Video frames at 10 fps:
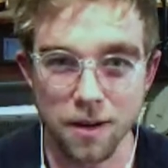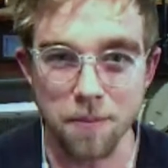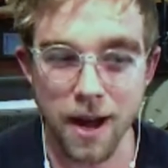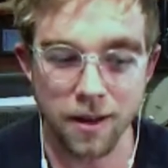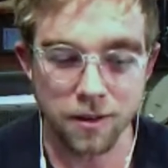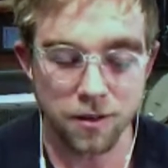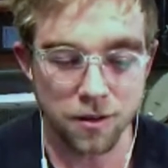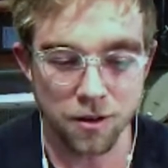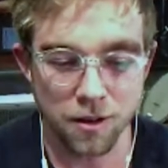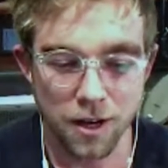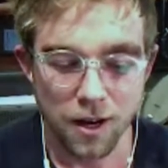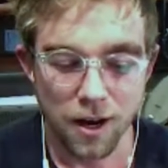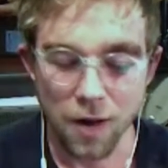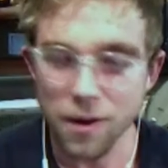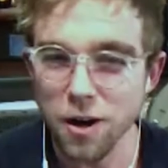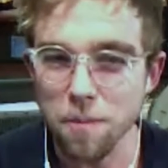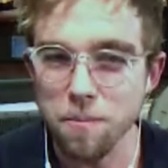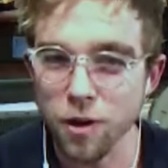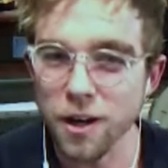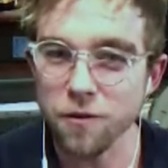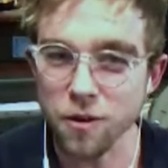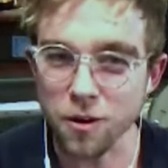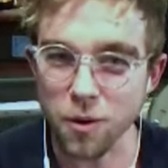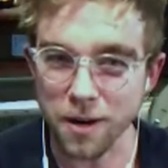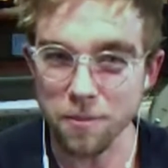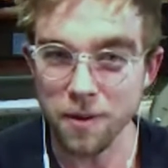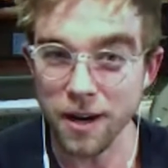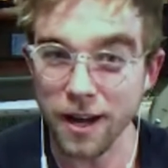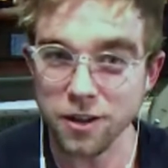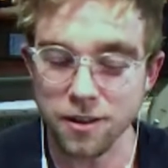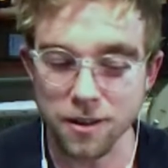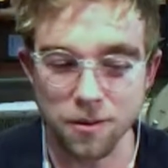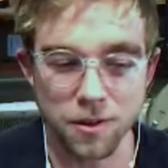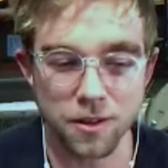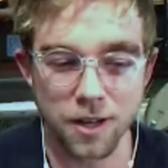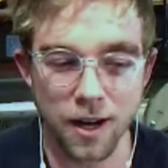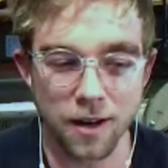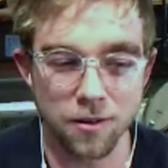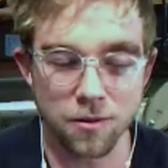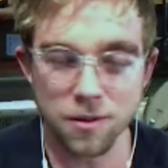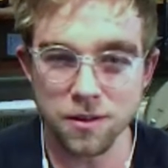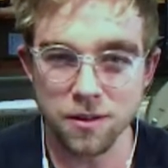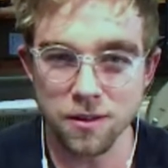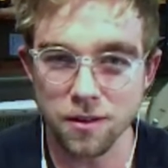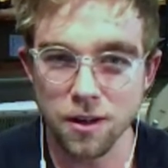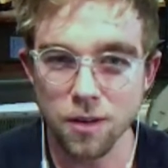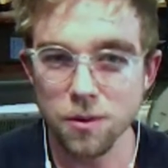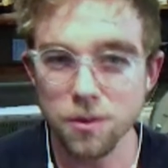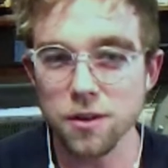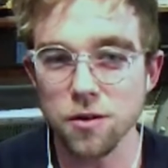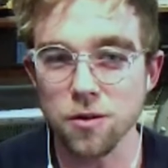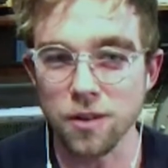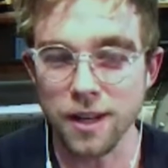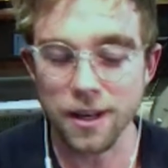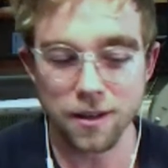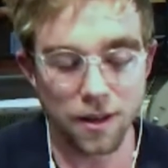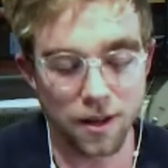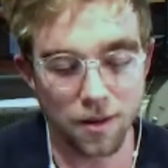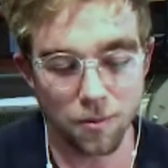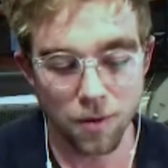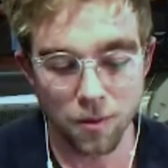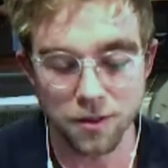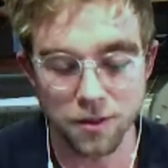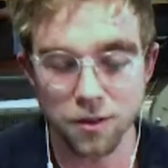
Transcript: in a band. So I really got bullied for it quite a bit actually, which I thought wasn't wasn't cool. Like what I wanted